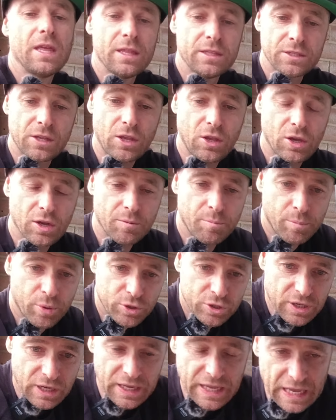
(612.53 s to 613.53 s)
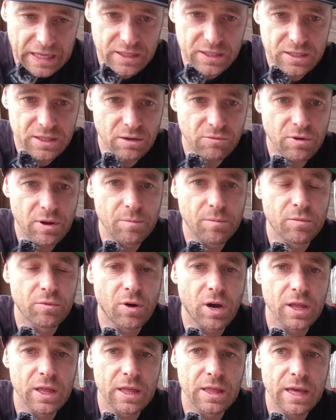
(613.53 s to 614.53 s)
so you can push against the rim
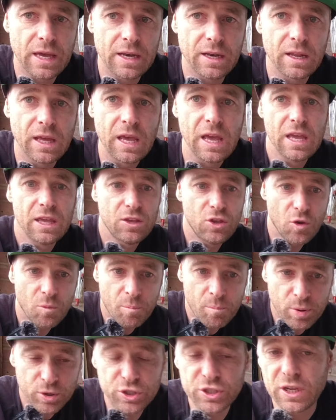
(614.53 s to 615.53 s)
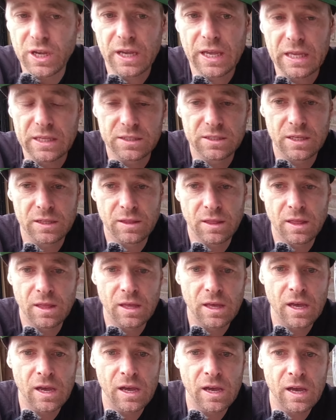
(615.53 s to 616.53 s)
rather than you pushing against
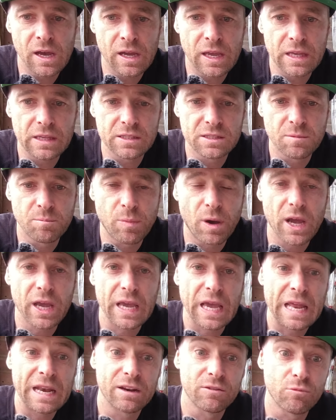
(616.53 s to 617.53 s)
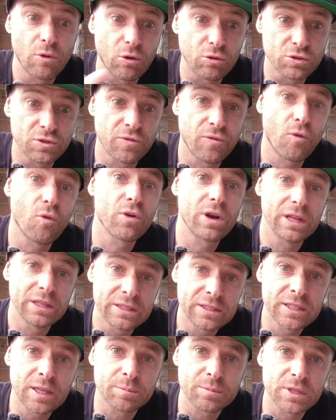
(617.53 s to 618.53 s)
the bike and it rolls forward and
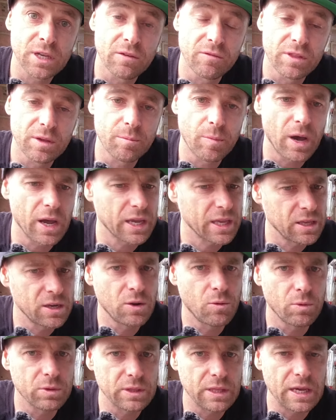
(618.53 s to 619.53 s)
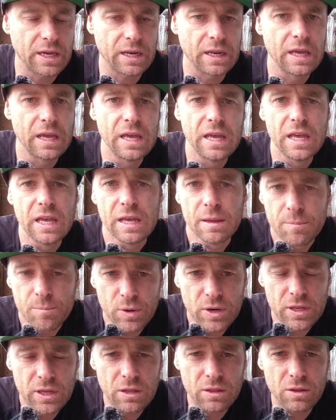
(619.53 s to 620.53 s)
it tips over the bike. You don't want that.
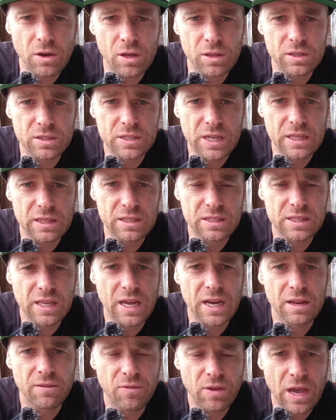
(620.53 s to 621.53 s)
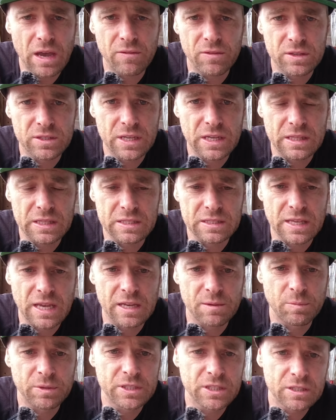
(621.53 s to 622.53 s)
Put it on the center stand if you have the center
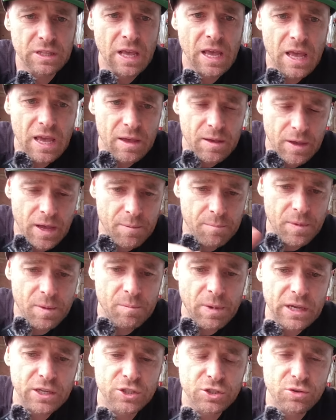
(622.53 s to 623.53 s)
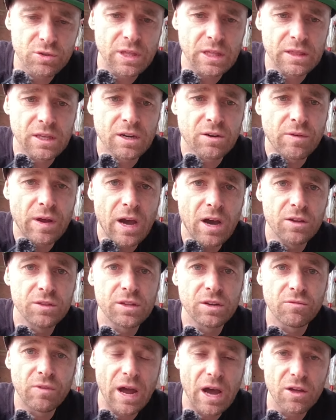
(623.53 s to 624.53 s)
stand, but just make sure that the
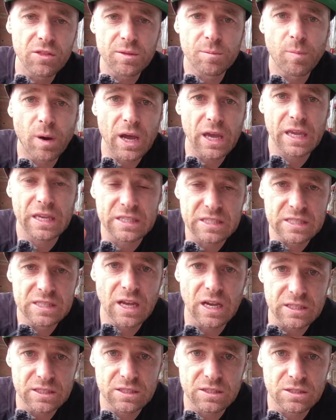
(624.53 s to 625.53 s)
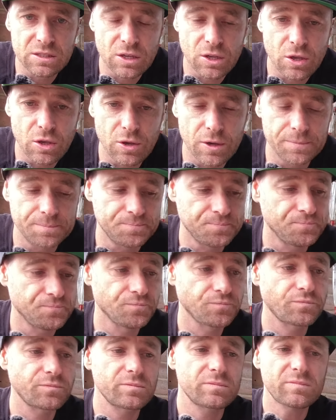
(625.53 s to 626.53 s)
ground around the bike is nice and secure.
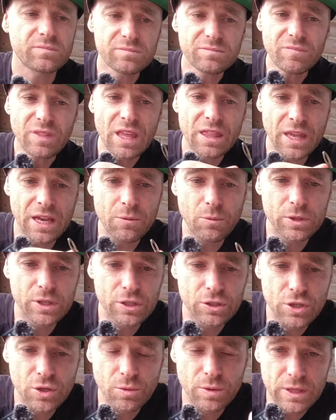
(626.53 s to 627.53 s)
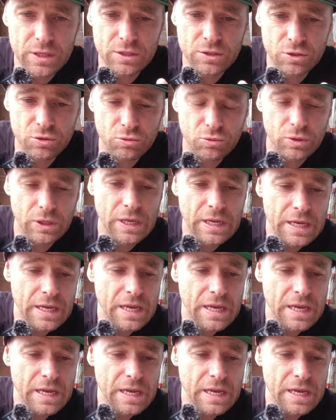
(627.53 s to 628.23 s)
Then what you do with this tool,